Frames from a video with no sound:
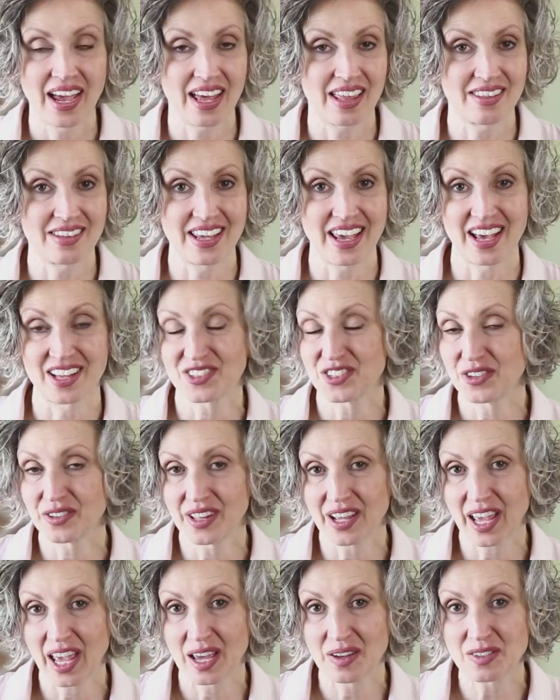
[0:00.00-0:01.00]
And the answer
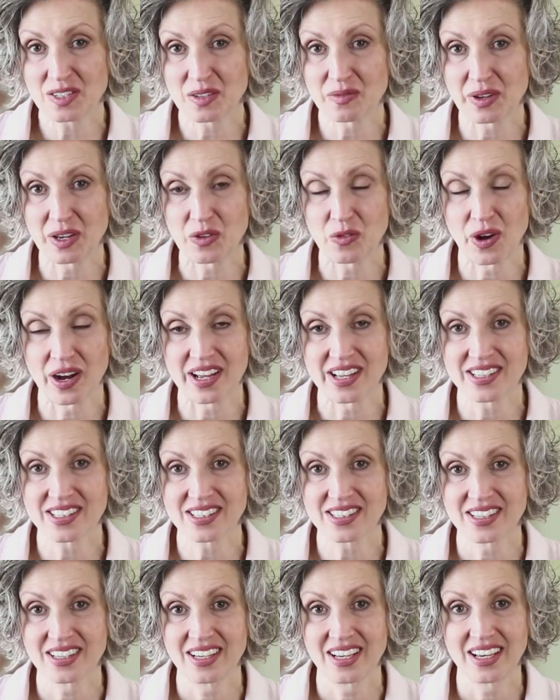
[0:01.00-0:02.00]
that came to me was,